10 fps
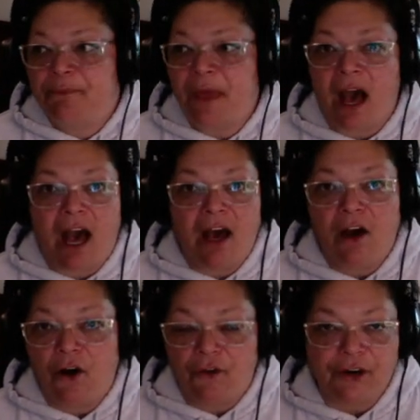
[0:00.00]
Uh,
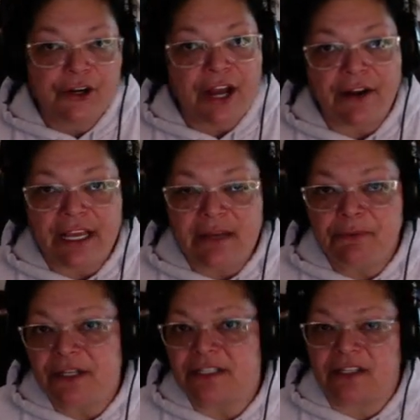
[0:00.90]
overcrowding in
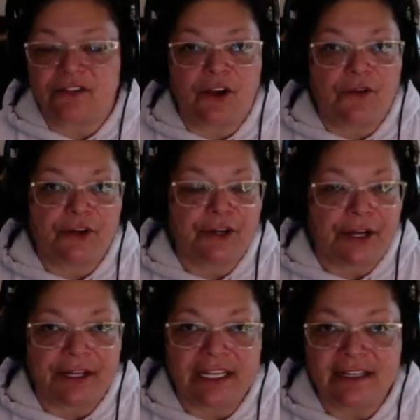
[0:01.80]
prisons,
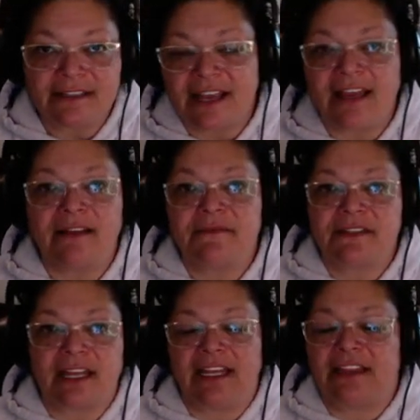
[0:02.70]
overcrowding in asylums.
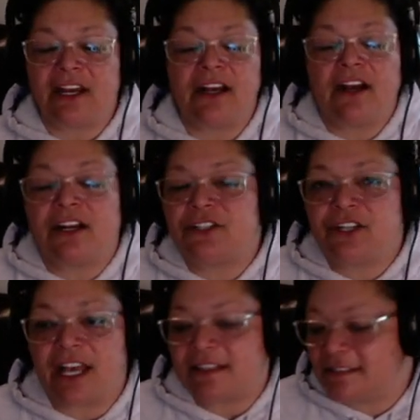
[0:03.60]
Like, there are
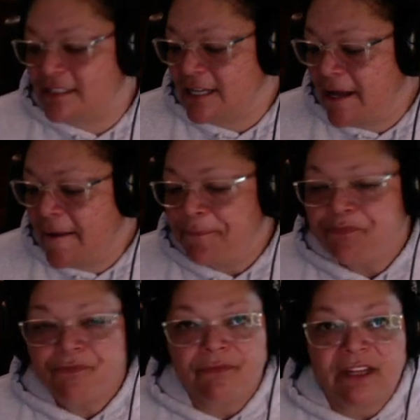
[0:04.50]
just
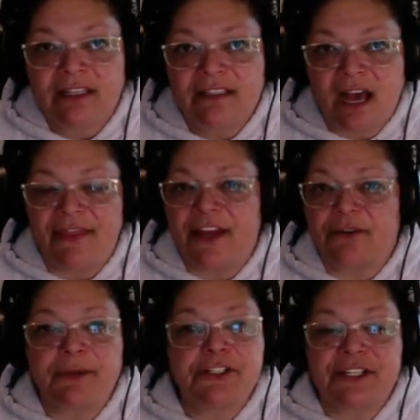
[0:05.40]
not, there
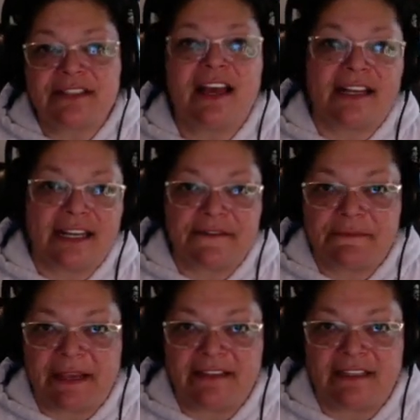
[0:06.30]
were just not enough
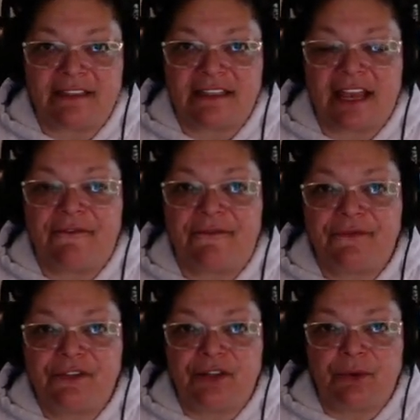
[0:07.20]
spaces
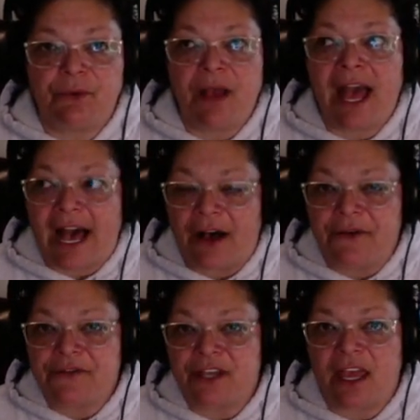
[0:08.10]
to
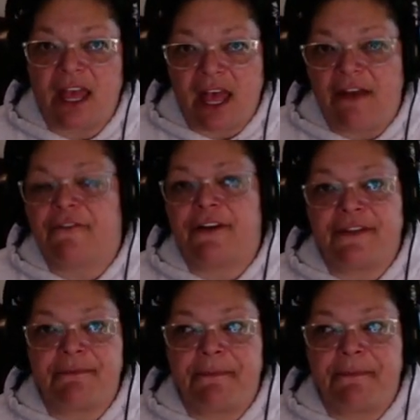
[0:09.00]
house every